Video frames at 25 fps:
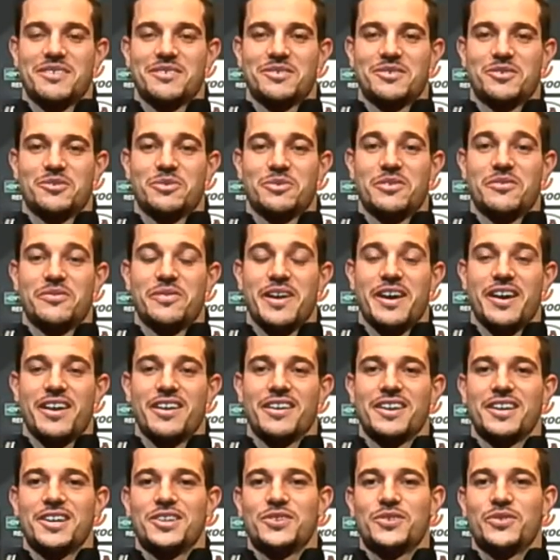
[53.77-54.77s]
be fair,
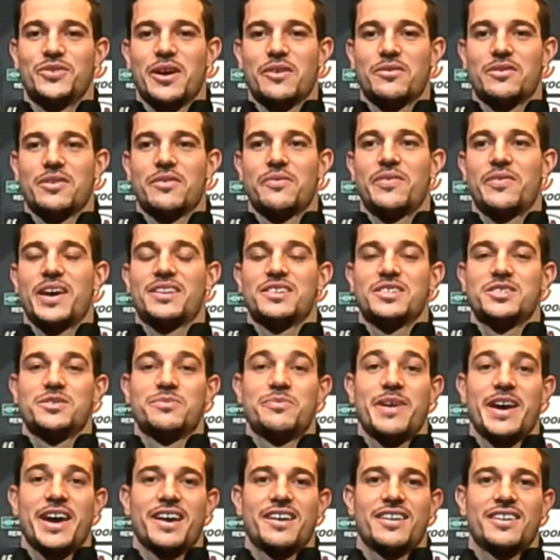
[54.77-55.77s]
to have the fans
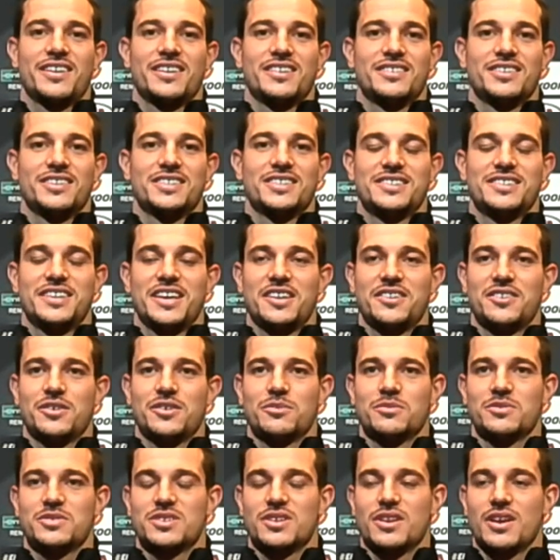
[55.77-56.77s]
back in the stadiums.